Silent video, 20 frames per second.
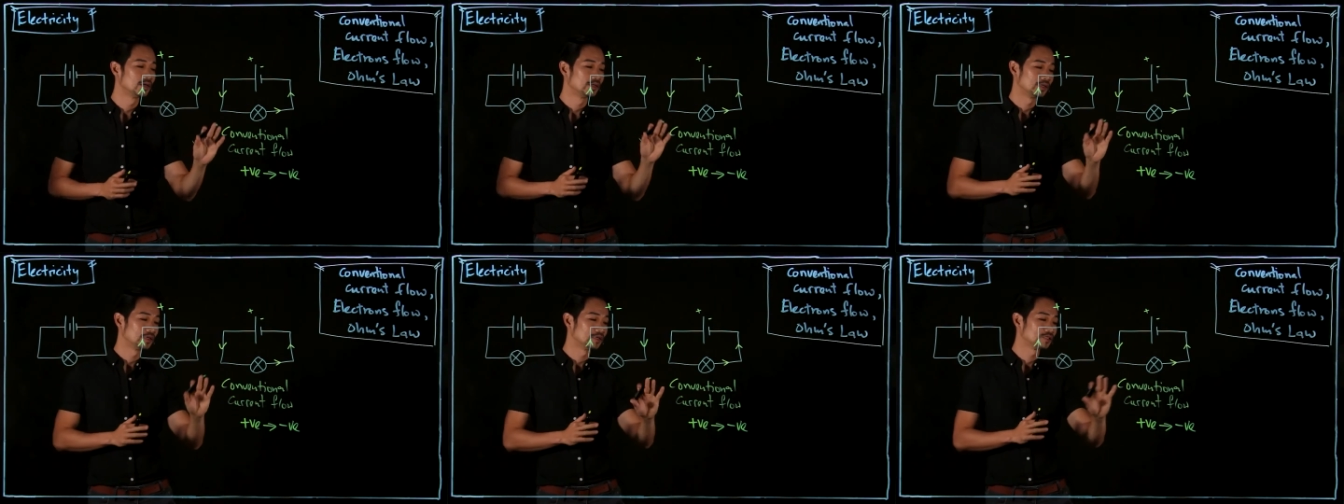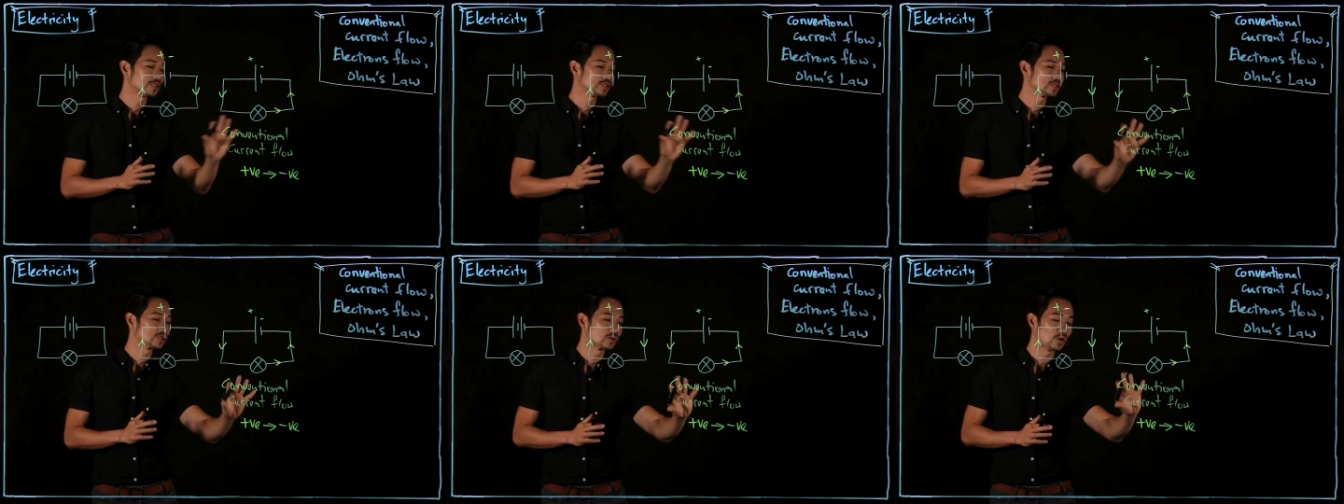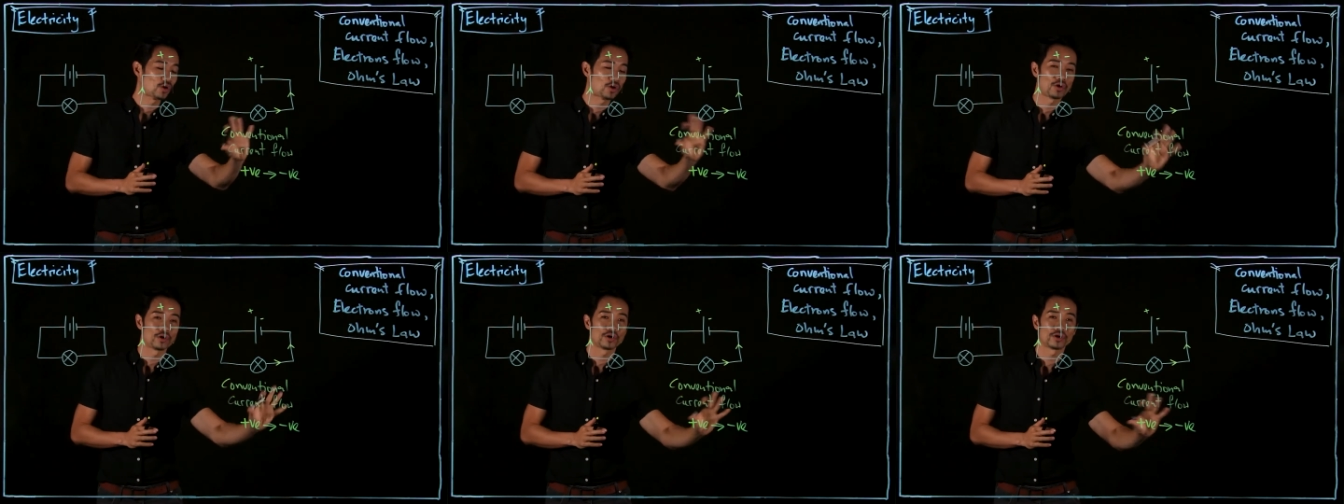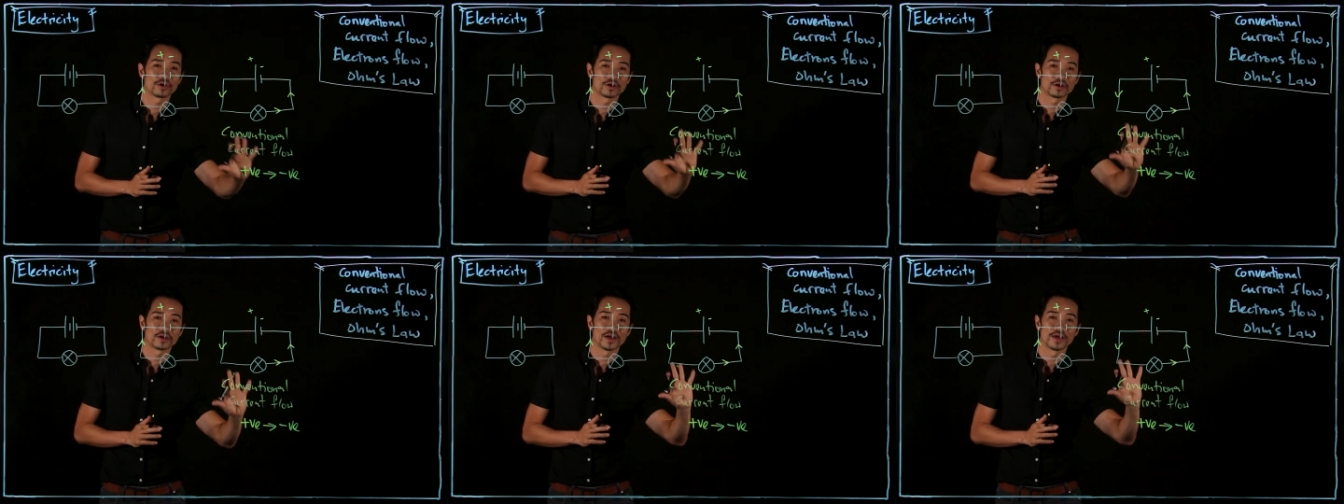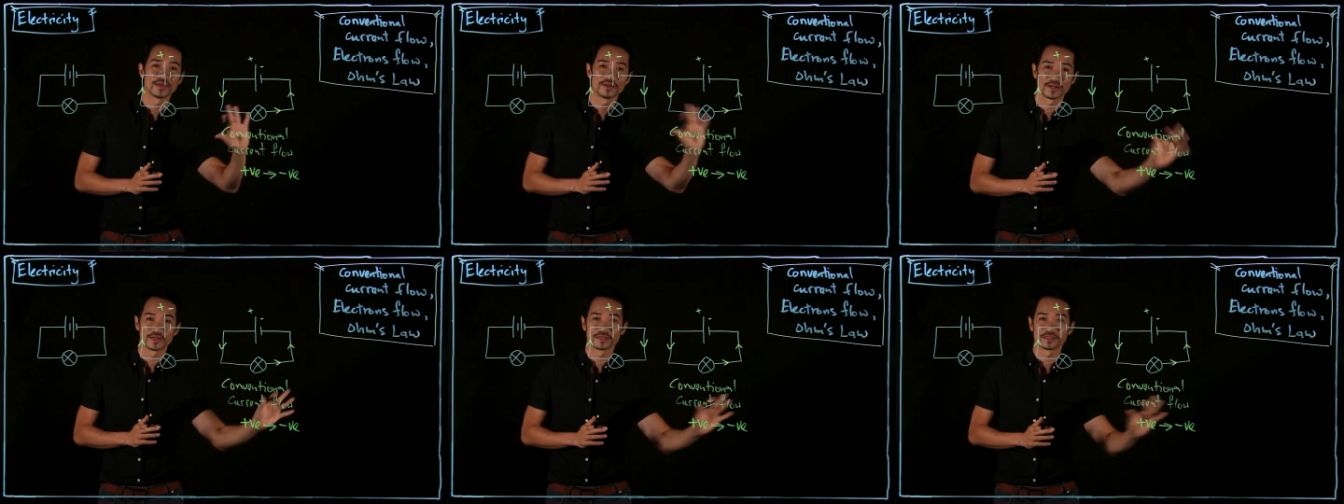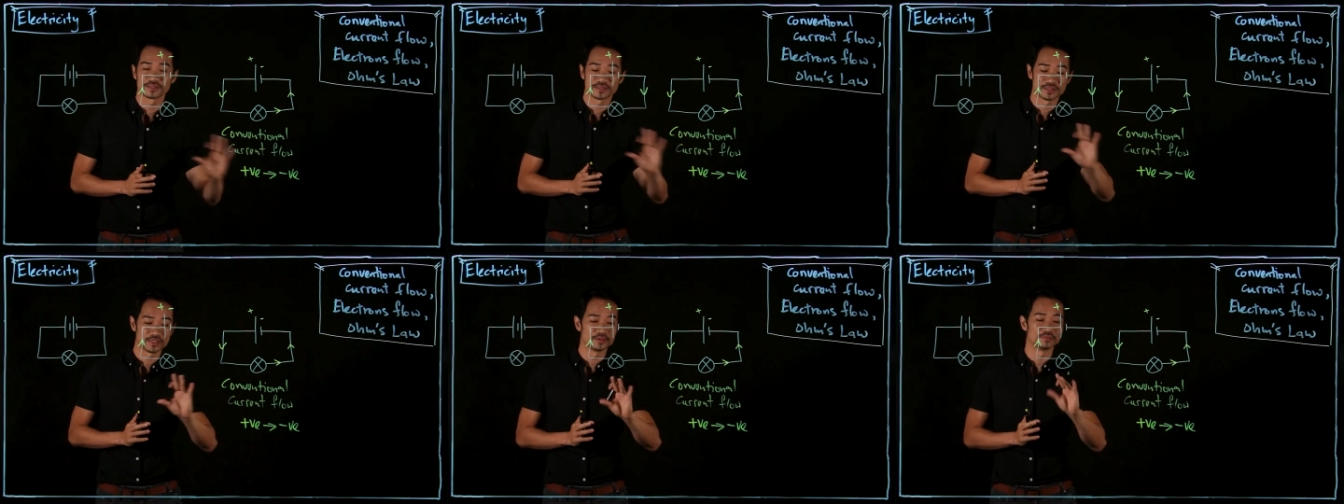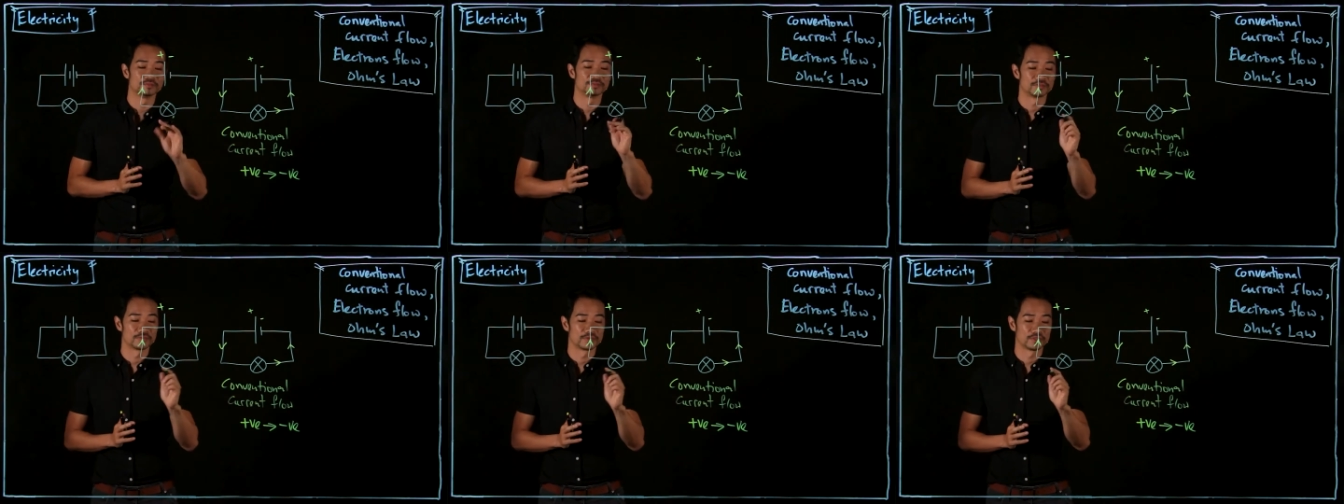they just call another
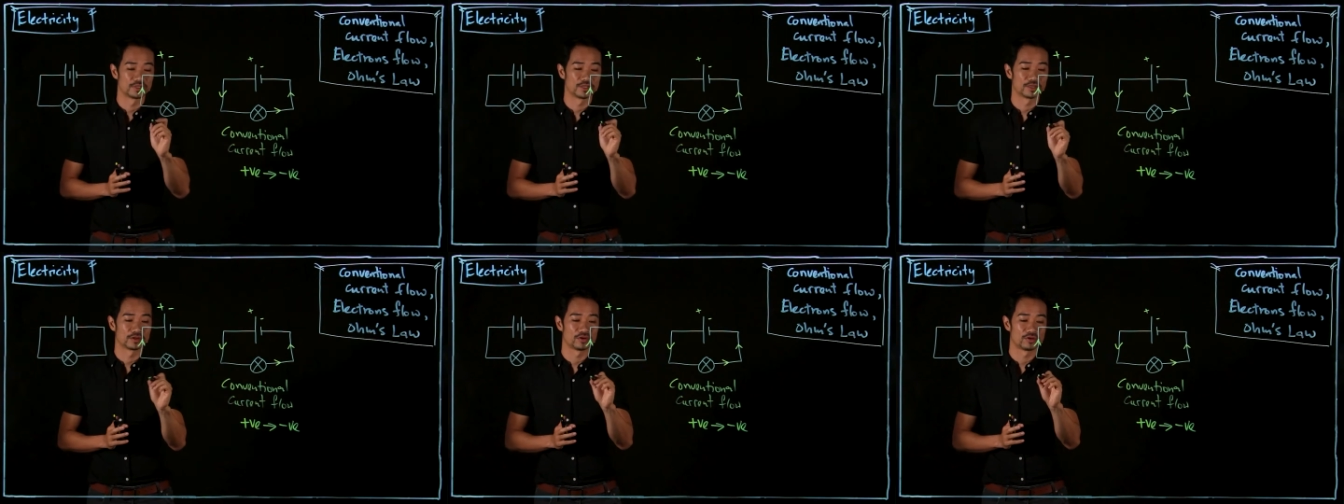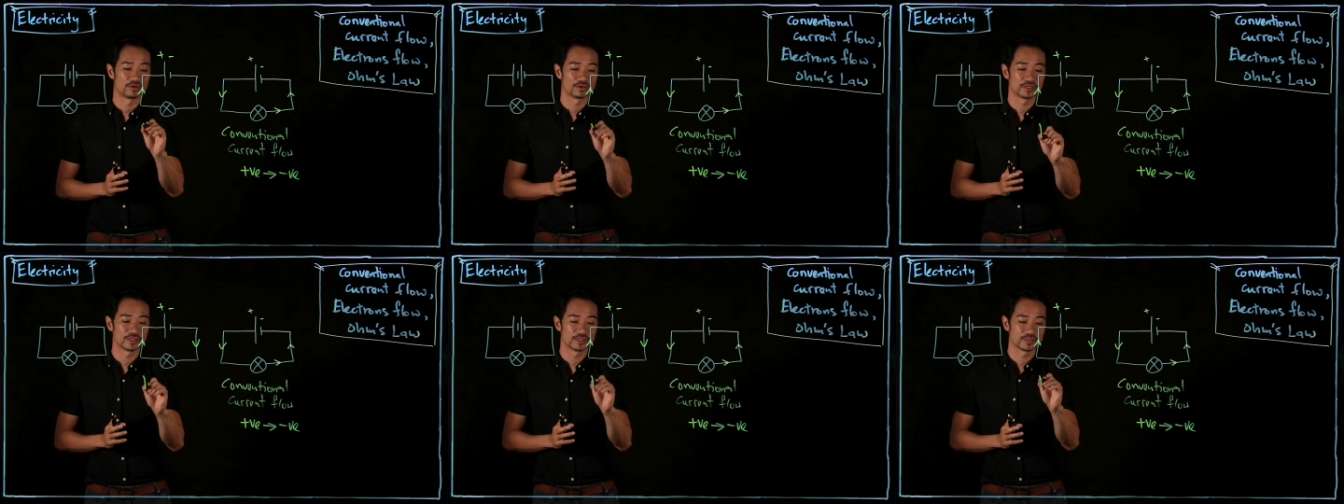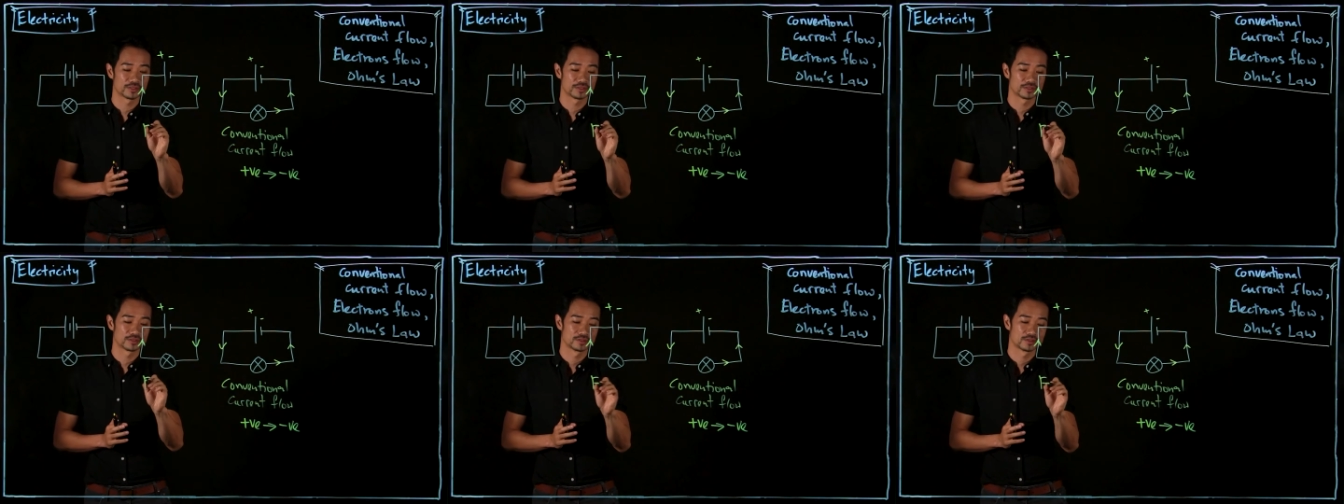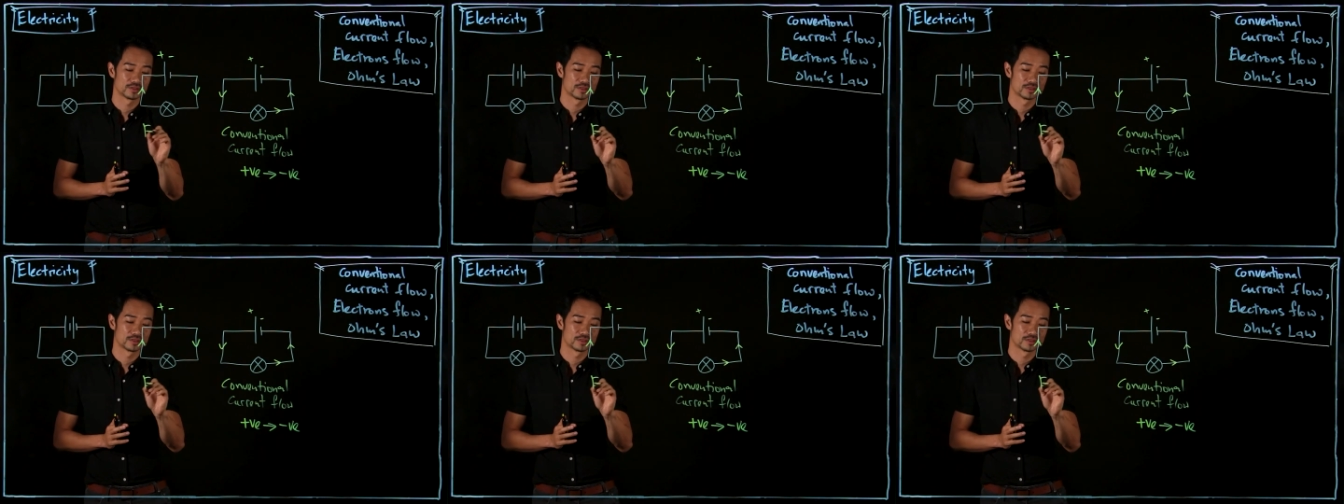term. They call this